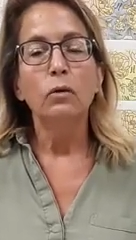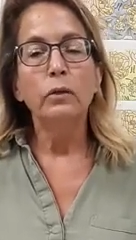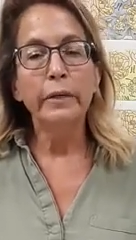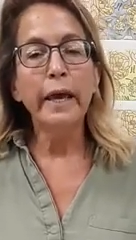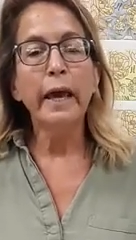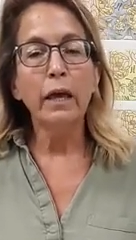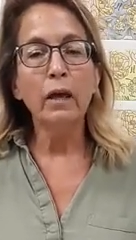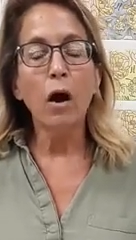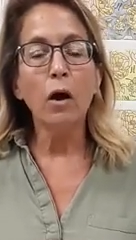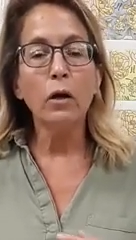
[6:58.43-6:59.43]

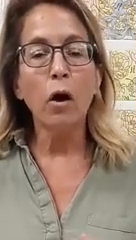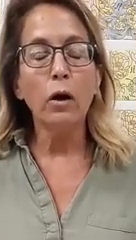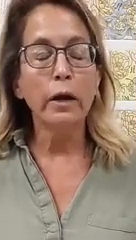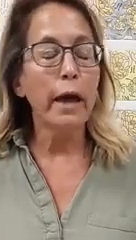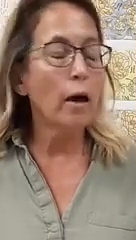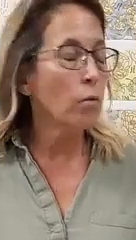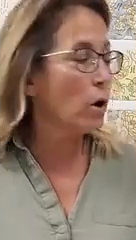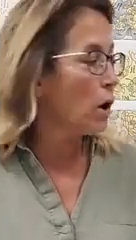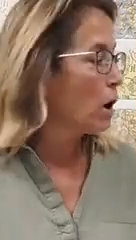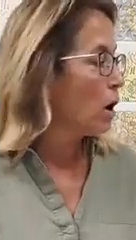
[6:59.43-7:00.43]
Yeah, on
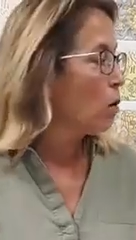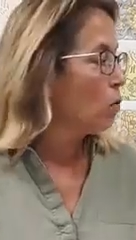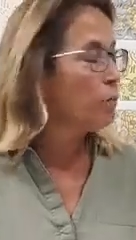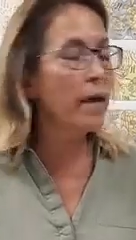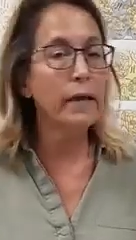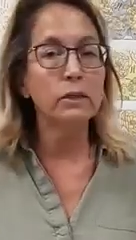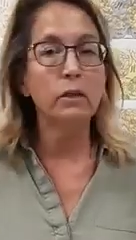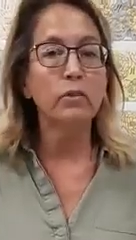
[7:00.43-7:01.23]
our homepage of